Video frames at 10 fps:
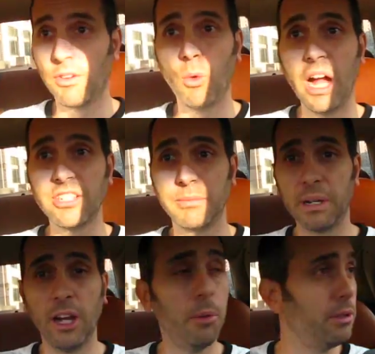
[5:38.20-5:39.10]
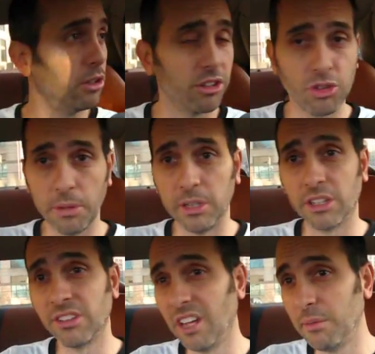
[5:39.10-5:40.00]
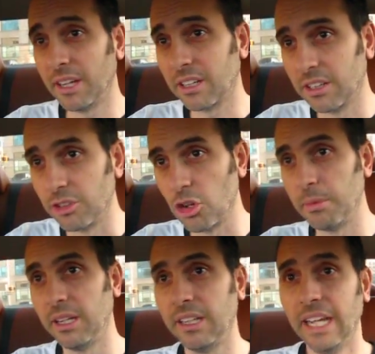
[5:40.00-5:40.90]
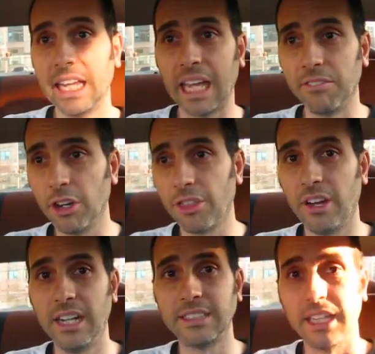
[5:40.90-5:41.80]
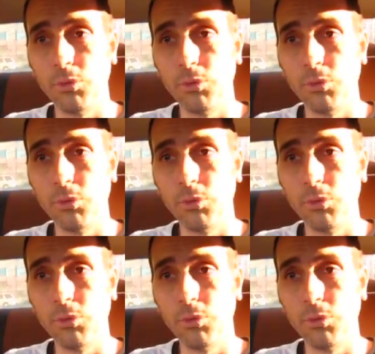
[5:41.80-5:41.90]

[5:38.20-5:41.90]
watching. But I hope you'll contribute, because it's all about contributing, giving your thoughts,